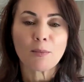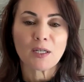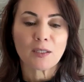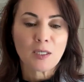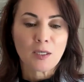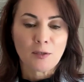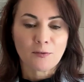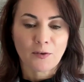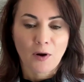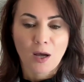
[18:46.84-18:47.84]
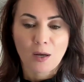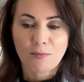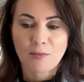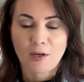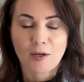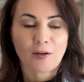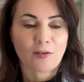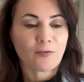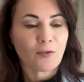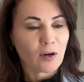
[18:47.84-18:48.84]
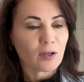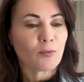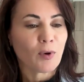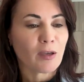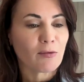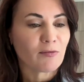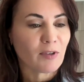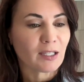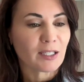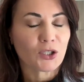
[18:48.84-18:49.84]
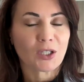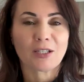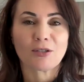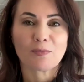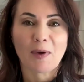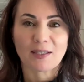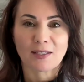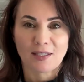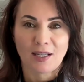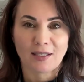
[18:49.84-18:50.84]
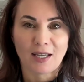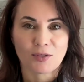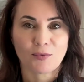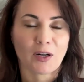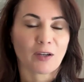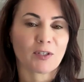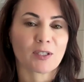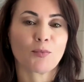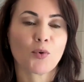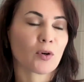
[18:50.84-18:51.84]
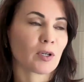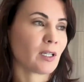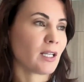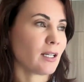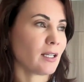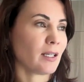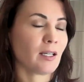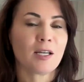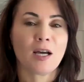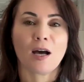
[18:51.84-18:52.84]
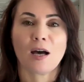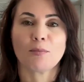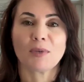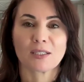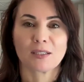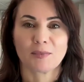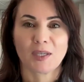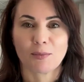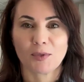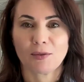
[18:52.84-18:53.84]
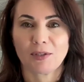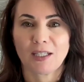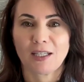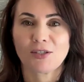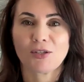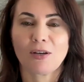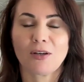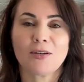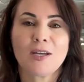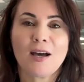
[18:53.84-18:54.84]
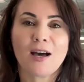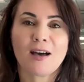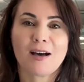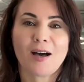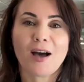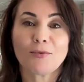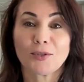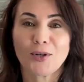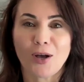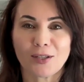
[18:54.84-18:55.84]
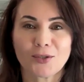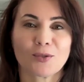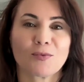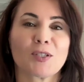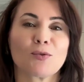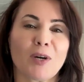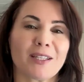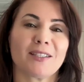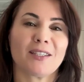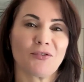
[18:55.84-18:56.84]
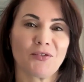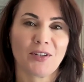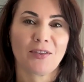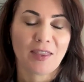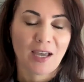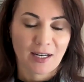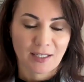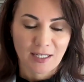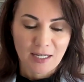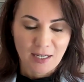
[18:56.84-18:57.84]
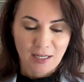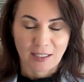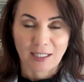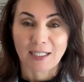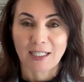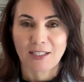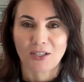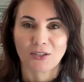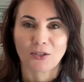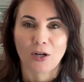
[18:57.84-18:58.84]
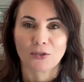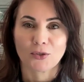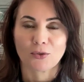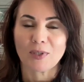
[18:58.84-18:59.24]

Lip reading: I'm from a faraway village in Uzbekistan. That's where I was born in a Muslim community. So our culture was quite different than Canadian culture.